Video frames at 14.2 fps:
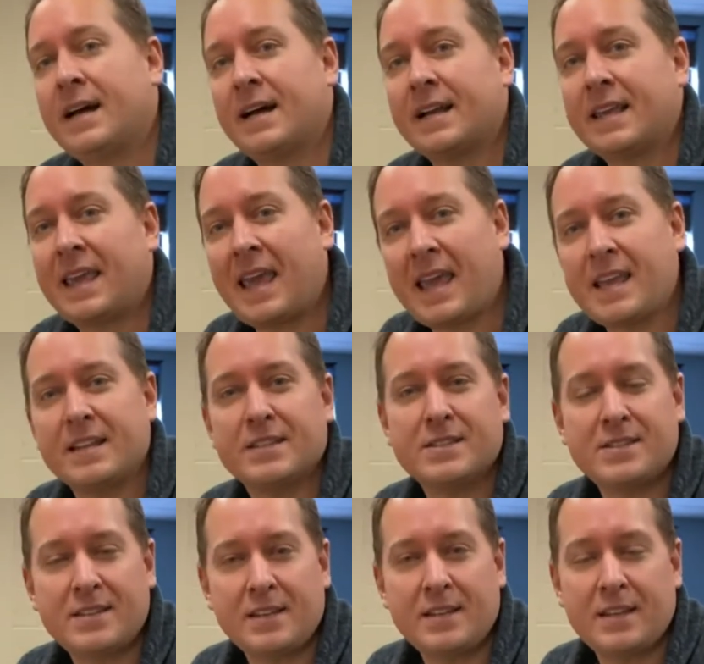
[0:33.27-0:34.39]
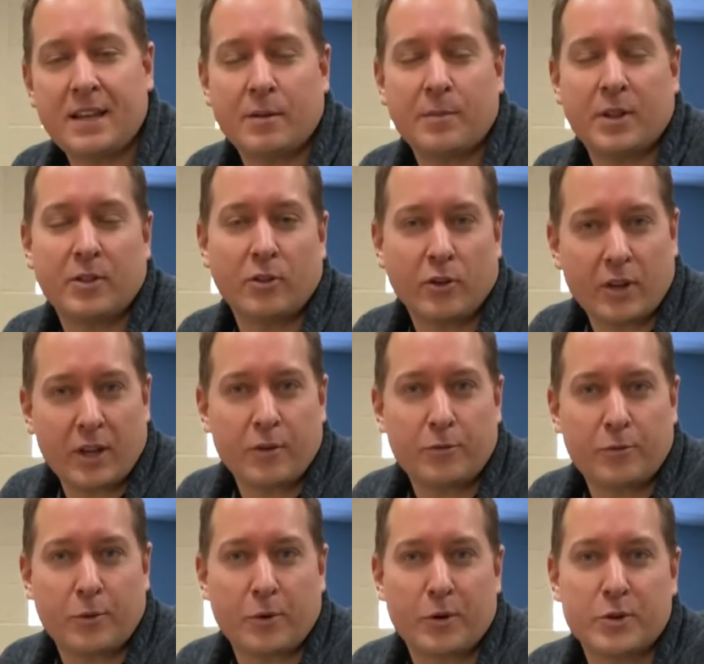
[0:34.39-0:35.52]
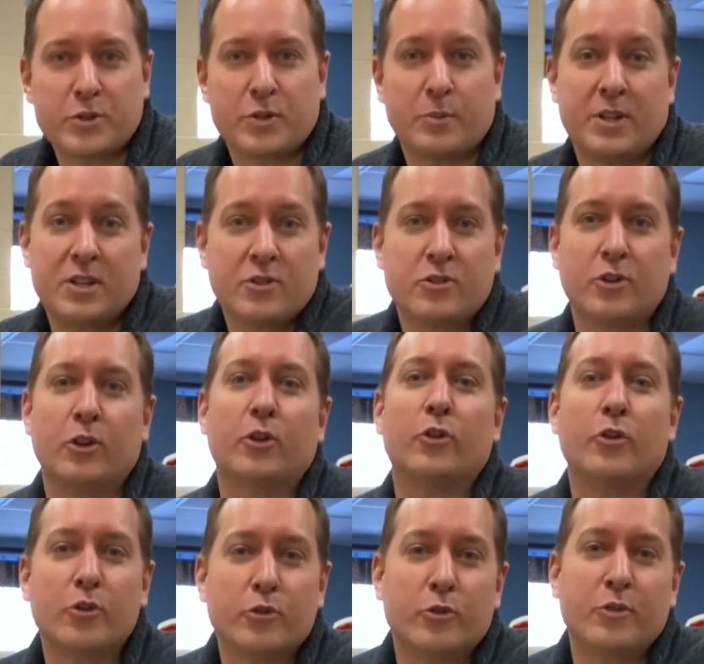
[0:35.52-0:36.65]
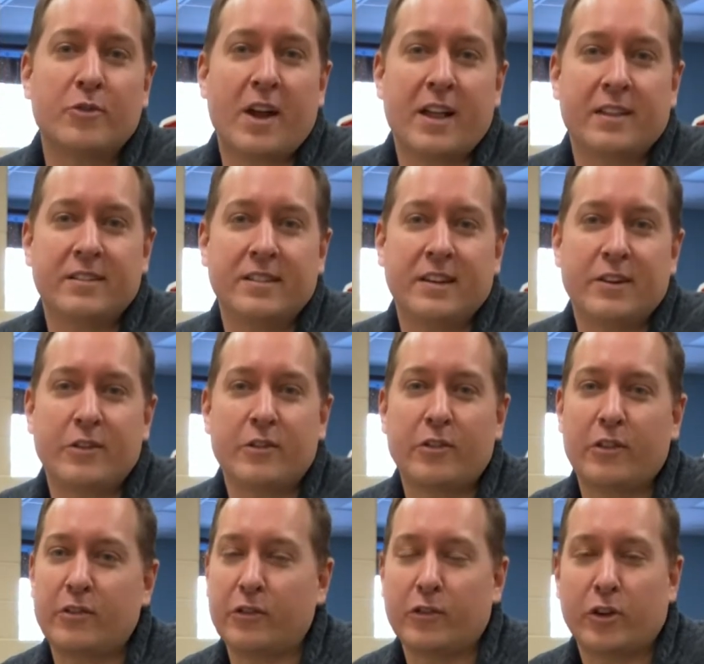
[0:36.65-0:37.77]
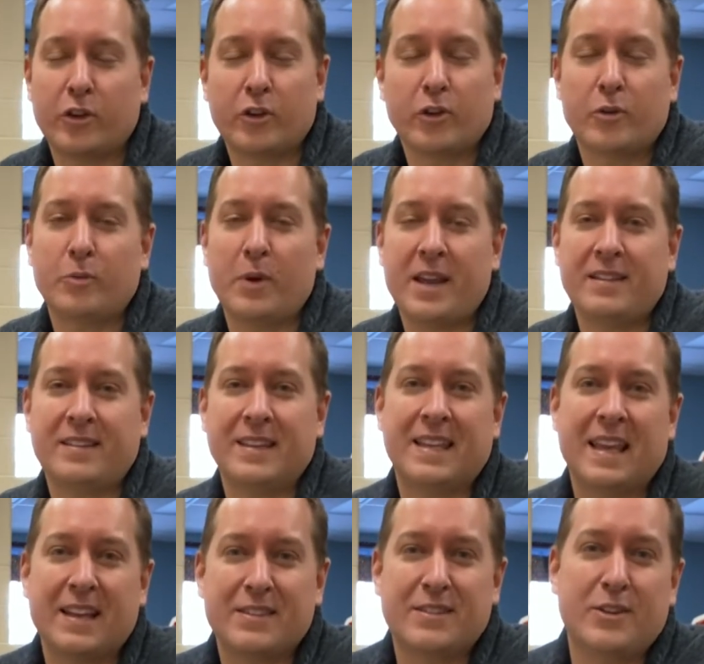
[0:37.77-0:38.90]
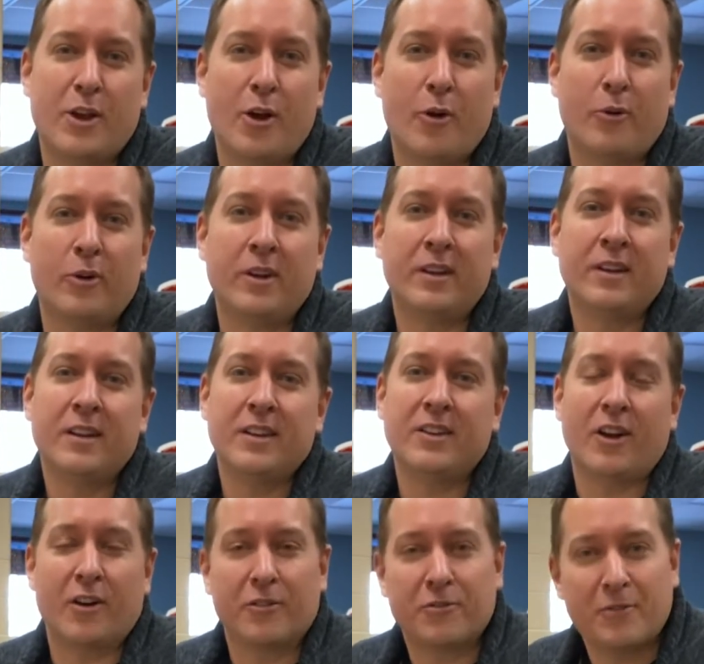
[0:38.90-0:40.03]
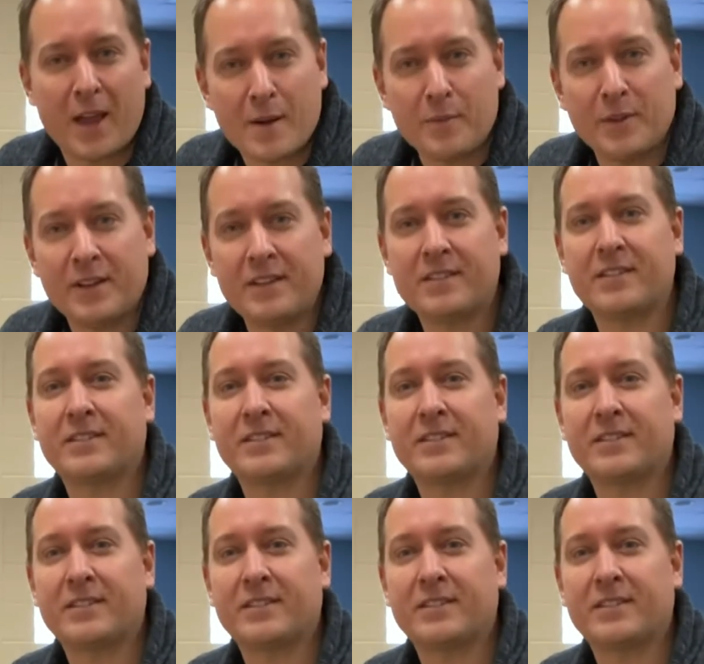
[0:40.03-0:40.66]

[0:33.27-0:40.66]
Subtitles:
Kate and Cindy have been looking for some additional nursery volunteers. This is a good way to get to know young families.